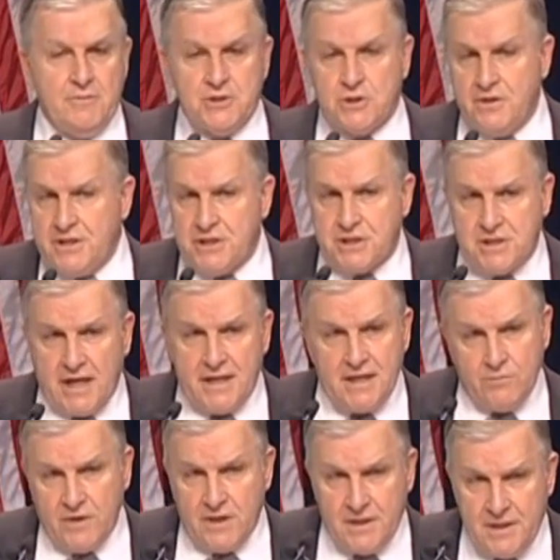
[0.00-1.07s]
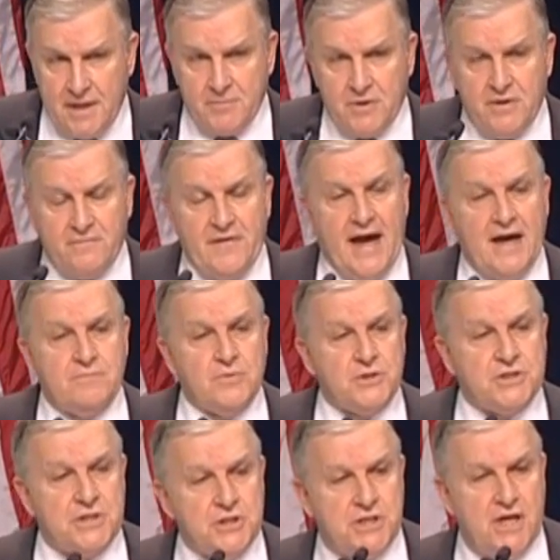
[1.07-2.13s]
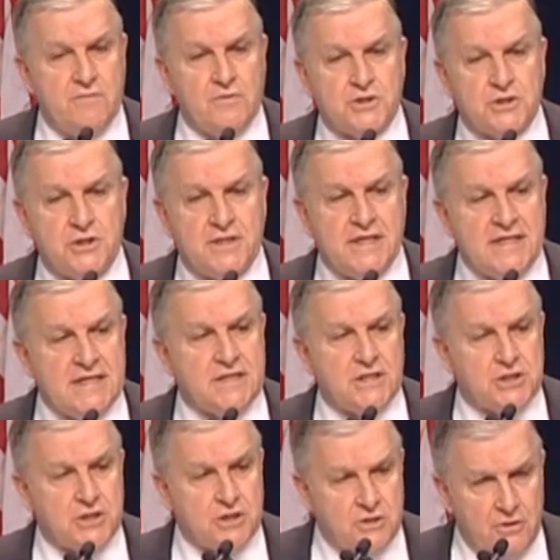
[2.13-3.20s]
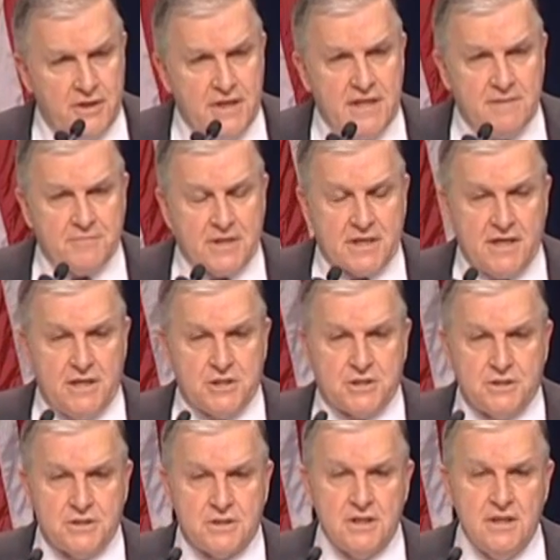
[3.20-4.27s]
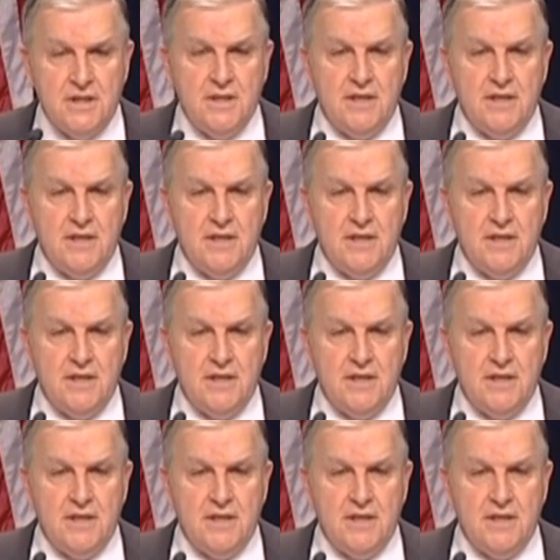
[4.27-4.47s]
was on a study with a number of admirals and generals looking at the security implications